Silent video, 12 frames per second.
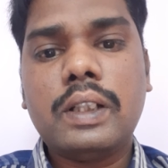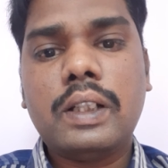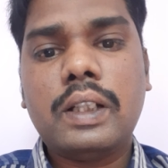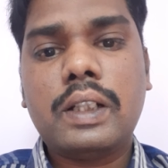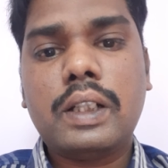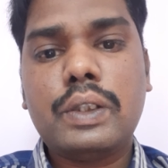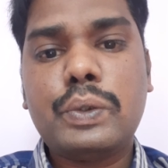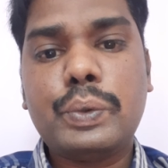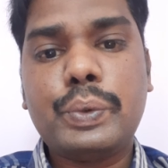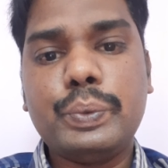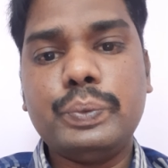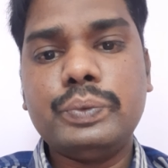are not to
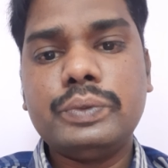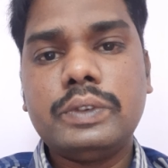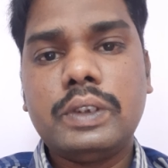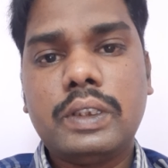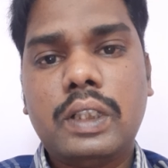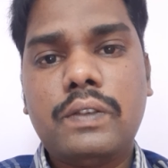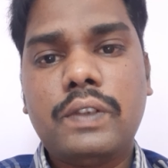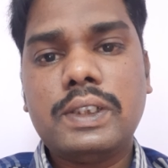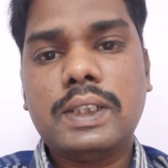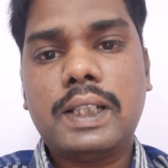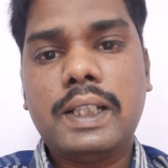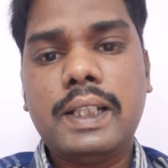do. That was
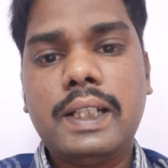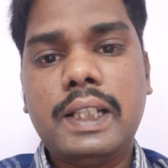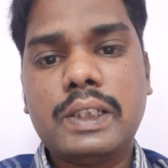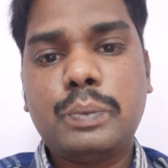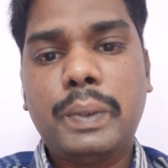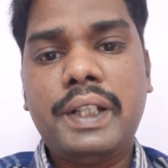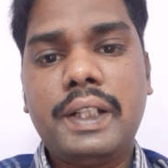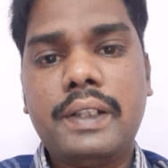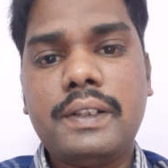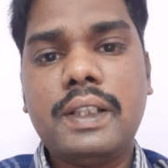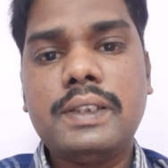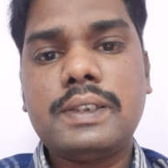clearly explained
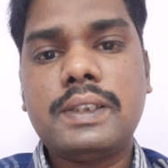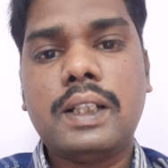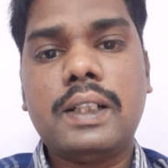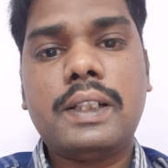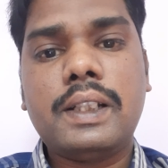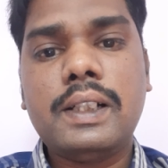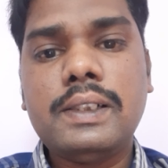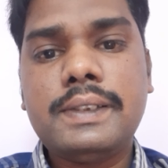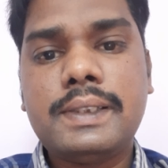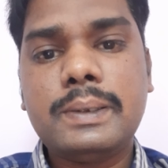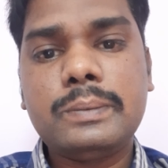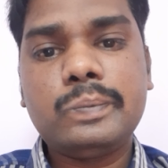in these
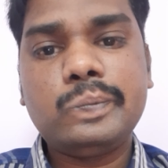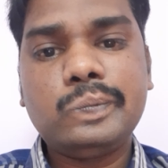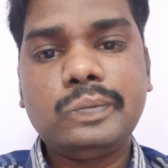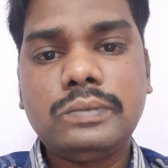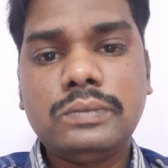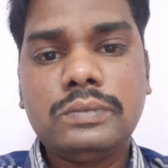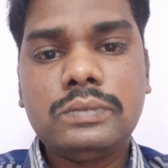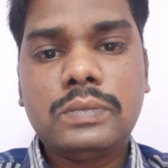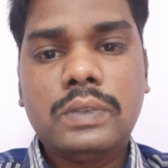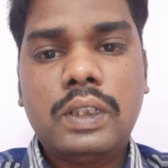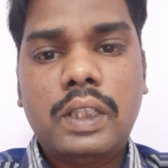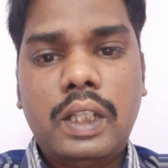articles.
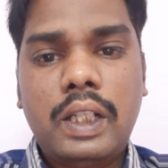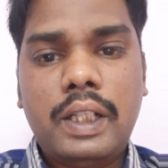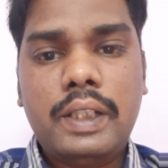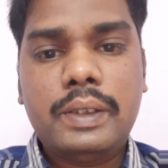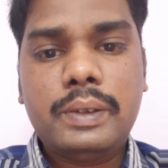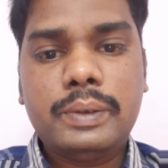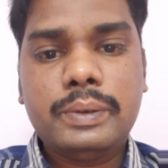And